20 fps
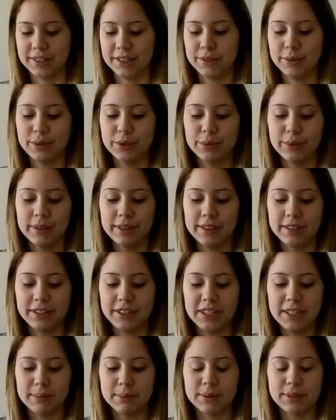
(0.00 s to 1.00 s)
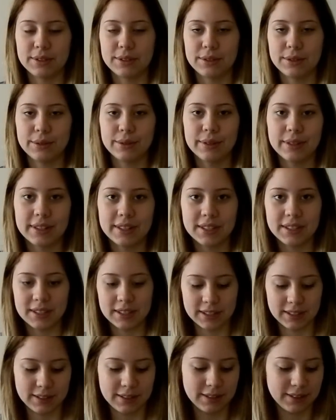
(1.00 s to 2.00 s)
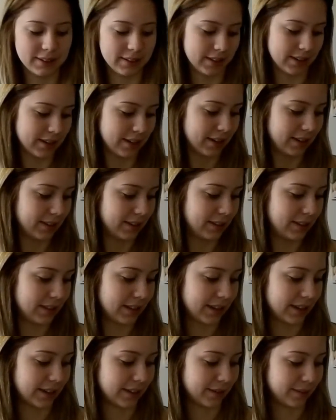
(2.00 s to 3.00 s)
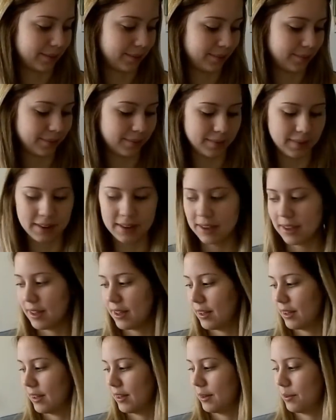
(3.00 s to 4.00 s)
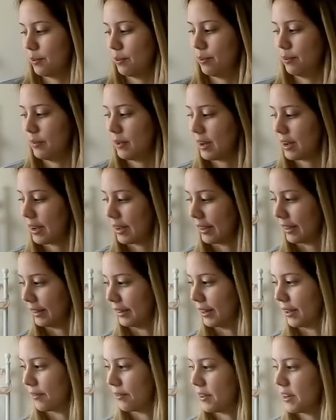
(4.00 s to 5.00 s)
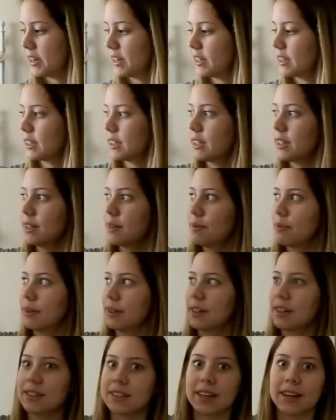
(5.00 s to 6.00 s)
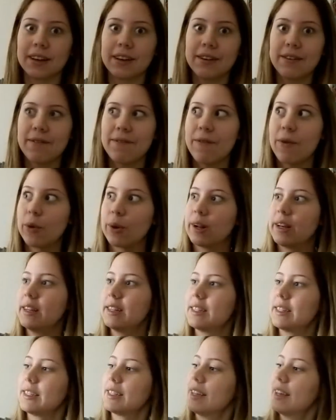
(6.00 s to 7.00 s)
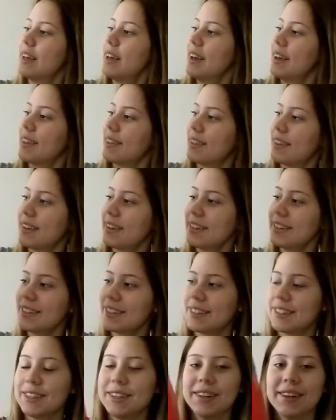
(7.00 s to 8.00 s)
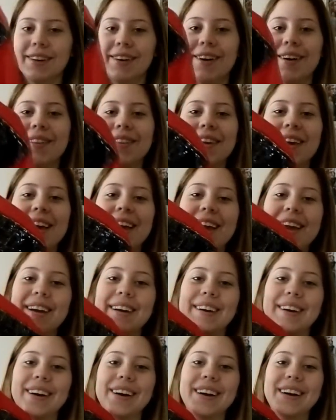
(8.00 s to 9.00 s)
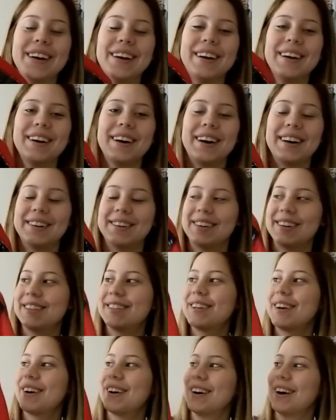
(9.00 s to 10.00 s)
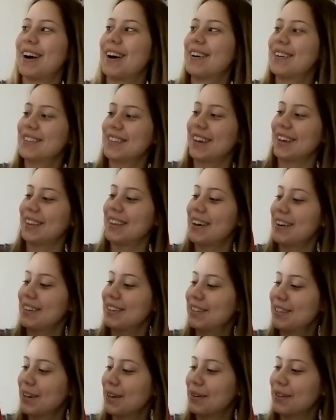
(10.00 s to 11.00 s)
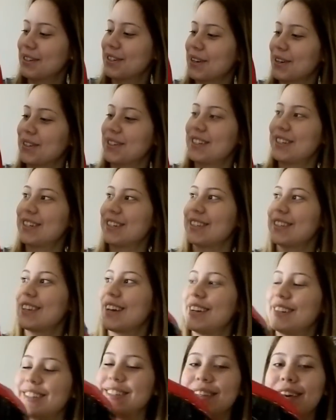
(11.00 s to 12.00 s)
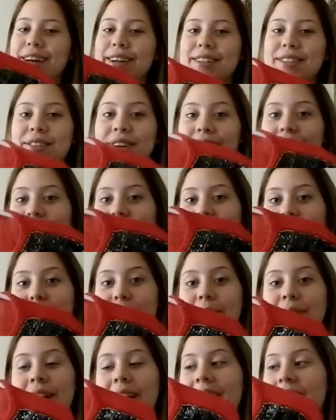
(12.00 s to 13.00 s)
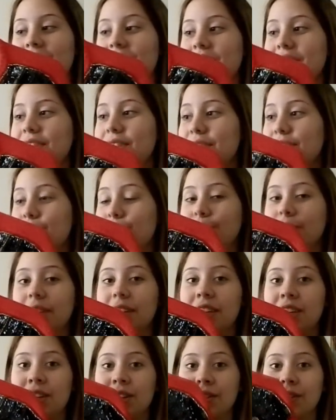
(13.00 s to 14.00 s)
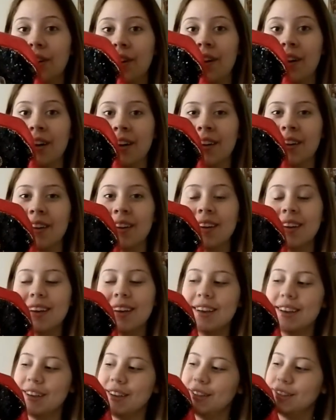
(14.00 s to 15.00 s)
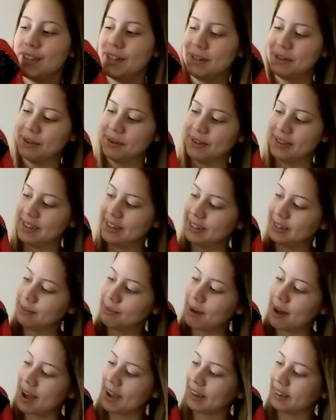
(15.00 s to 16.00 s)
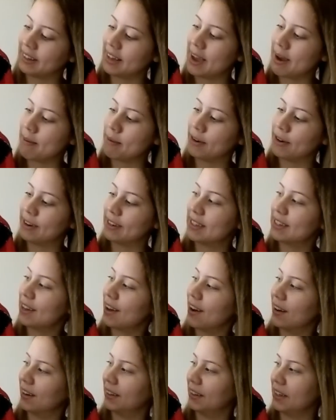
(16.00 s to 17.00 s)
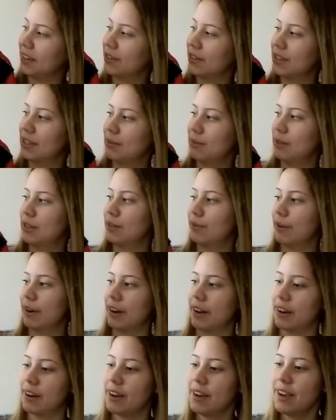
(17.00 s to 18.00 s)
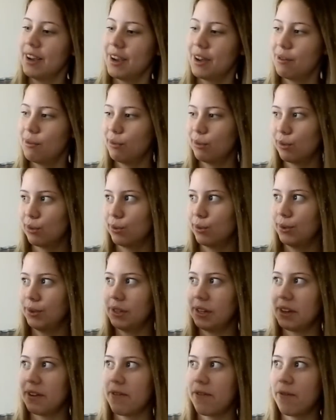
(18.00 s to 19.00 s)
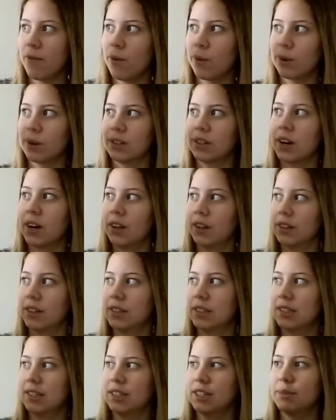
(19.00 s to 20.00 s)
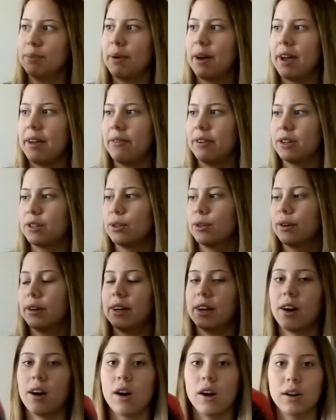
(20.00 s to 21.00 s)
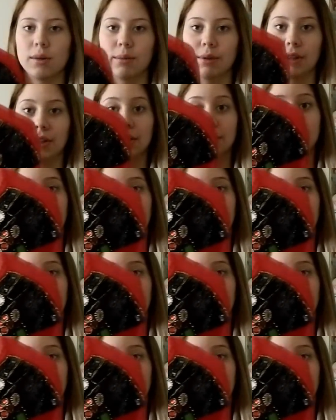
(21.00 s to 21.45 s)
It was one of the cheaper stores, so I loved it because I could afford it. This, on the hanger, I when I saw it, I was like, that is so atrocious. I just had to try it on, but it actually looks really cute on. So it's my glamorous, ugly Christmas sweater, and it was only $4, and it's by Victoria Harbor.